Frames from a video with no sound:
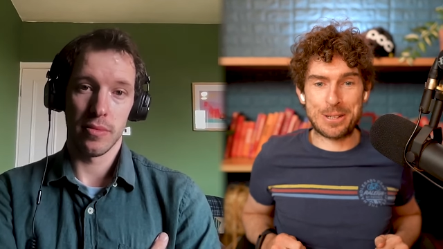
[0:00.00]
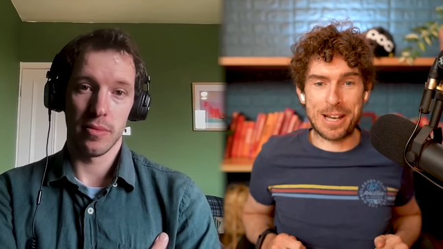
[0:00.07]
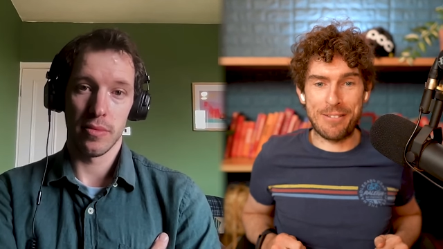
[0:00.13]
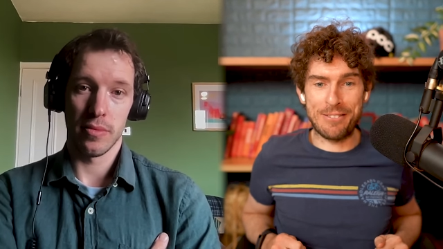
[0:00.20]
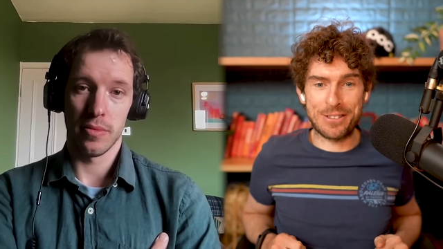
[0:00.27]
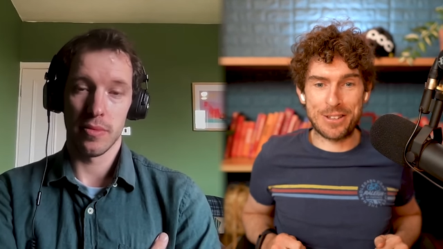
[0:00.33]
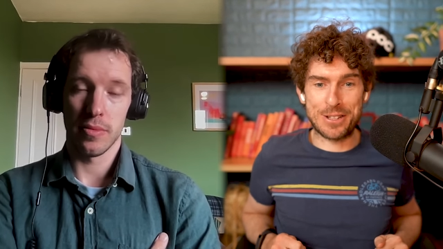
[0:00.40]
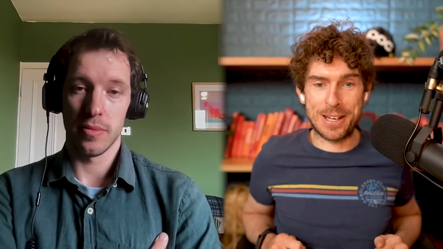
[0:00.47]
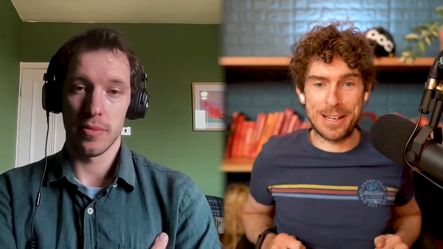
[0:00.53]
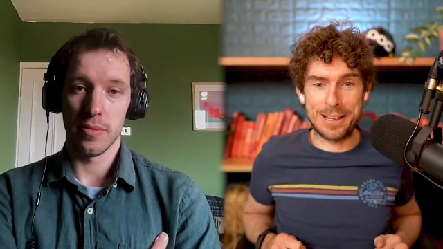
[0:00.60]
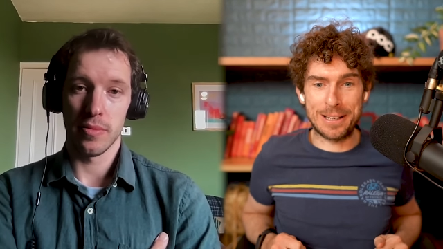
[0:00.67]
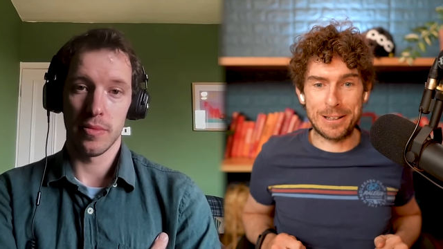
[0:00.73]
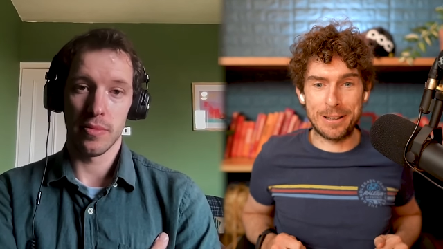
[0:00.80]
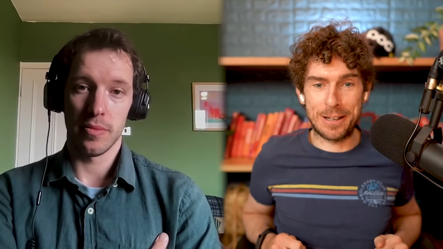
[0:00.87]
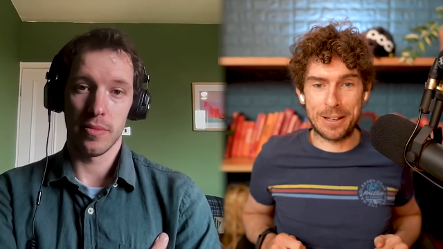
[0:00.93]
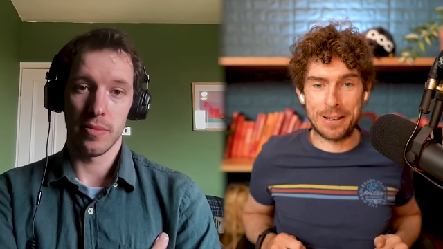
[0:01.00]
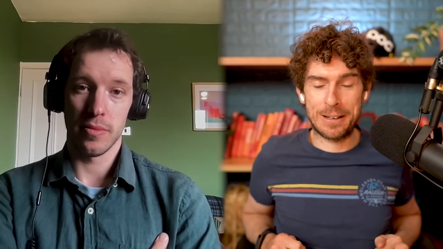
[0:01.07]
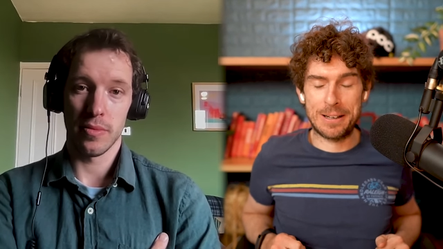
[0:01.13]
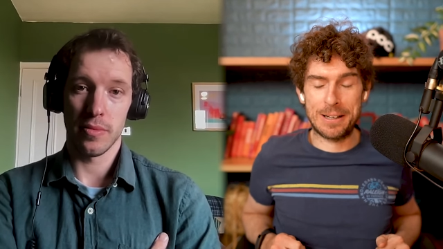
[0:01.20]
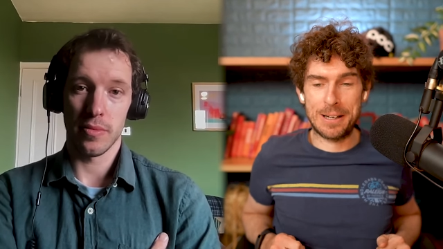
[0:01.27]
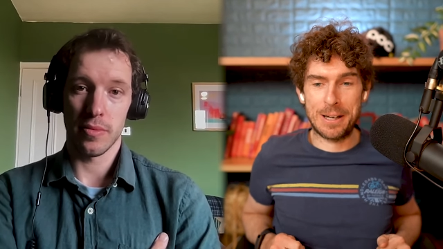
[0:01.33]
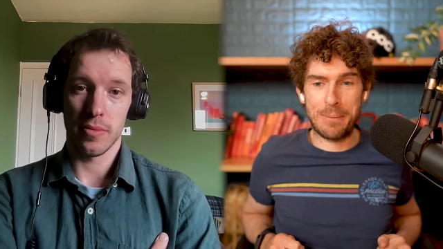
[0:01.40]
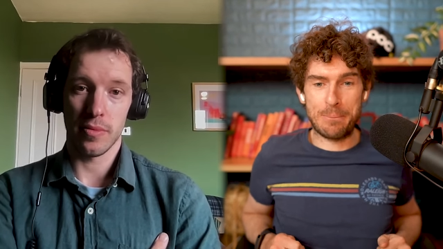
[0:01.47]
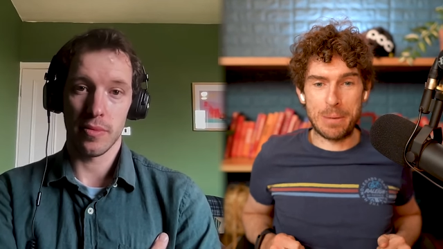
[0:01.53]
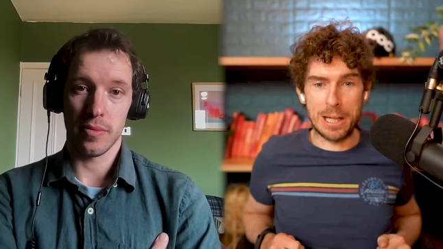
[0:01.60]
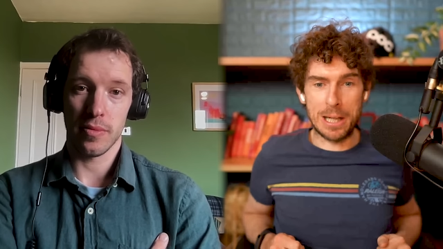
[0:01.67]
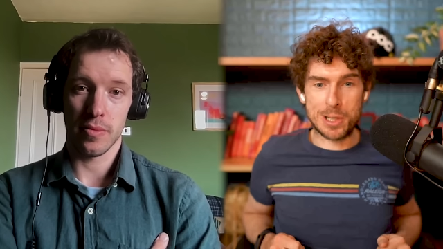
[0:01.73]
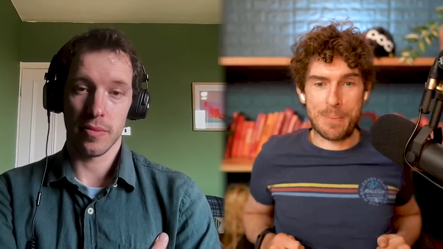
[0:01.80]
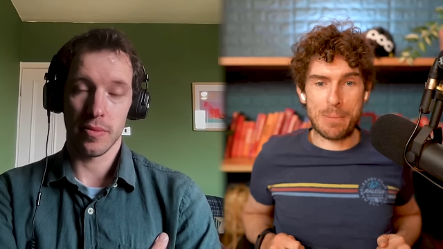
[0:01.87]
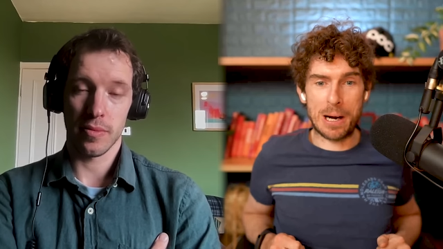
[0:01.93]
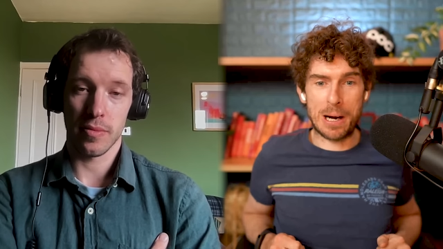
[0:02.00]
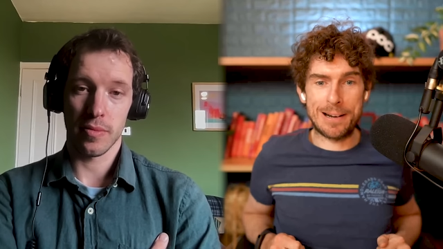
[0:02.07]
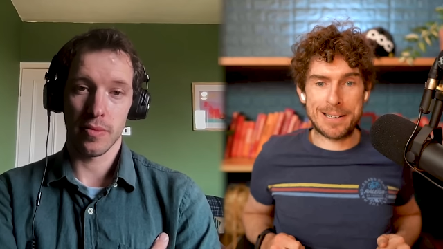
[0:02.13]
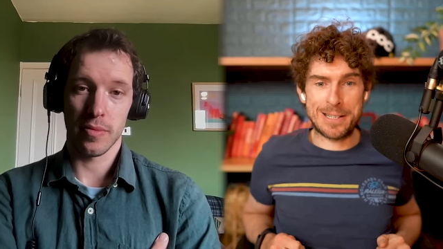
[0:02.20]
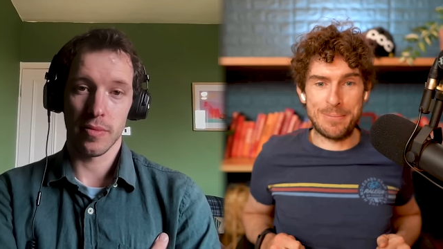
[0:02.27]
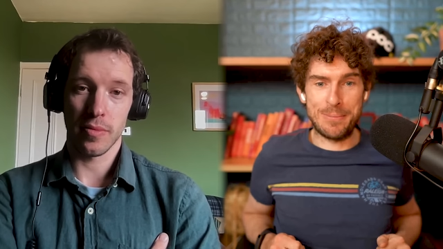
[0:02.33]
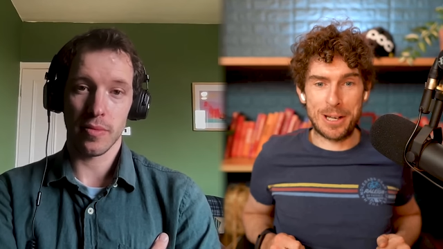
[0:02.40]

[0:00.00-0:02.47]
Speaker 1: was having to take like Belgian party